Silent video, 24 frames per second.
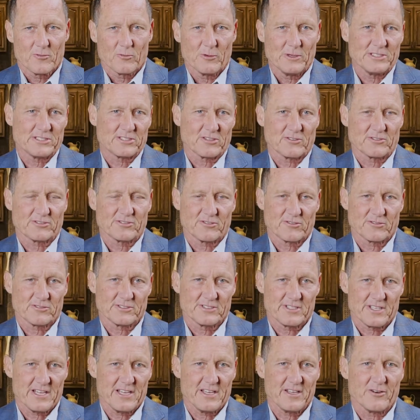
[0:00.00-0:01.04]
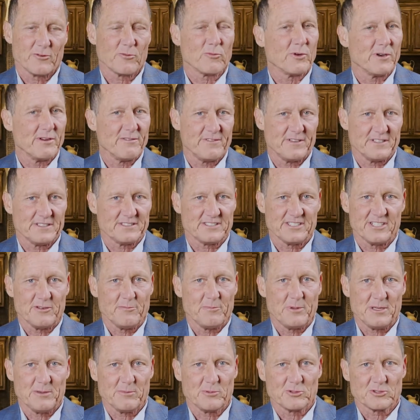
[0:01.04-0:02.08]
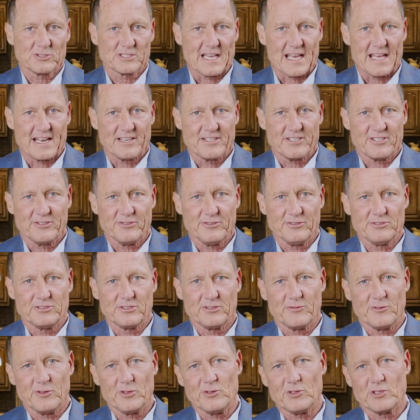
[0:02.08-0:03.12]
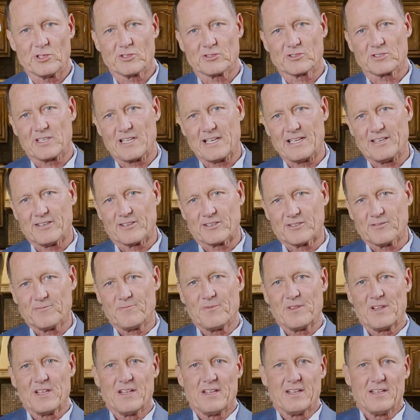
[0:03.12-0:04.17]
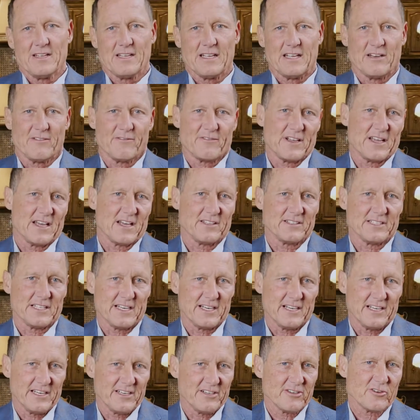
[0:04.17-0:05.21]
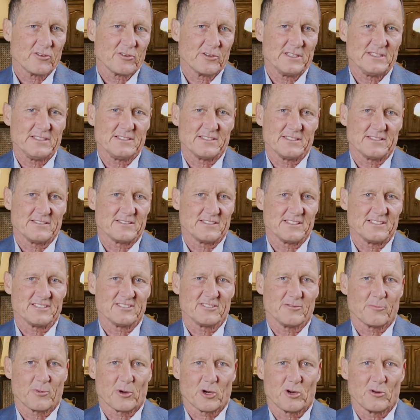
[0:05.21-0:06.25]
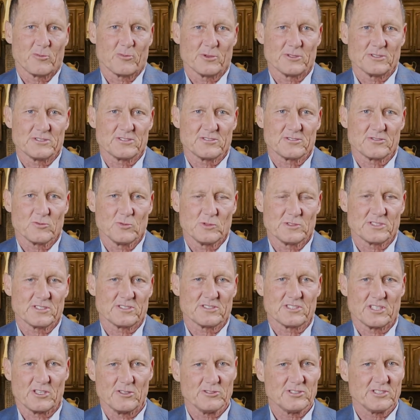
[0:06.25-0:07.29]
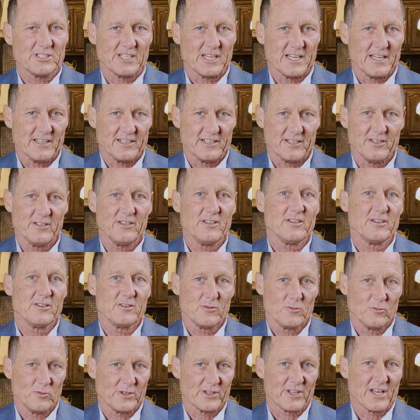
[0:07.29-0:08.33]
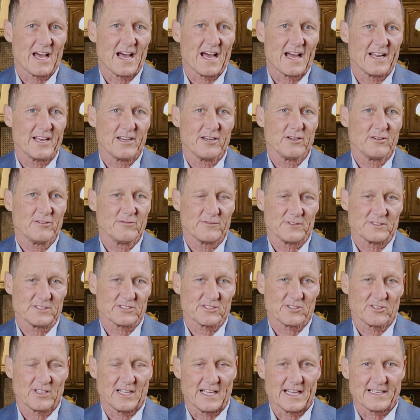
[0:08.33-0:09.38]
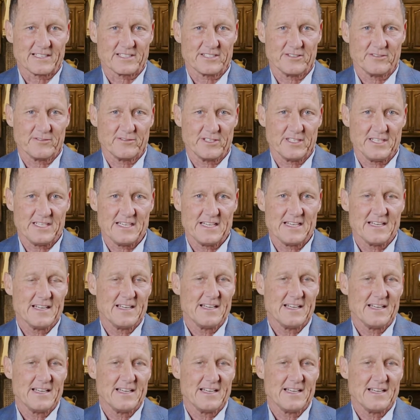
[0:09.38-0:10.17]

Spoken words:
Researchers then revisited people's attitudes a few years later and found that an increase in sense of purpose was associated with higher physical activity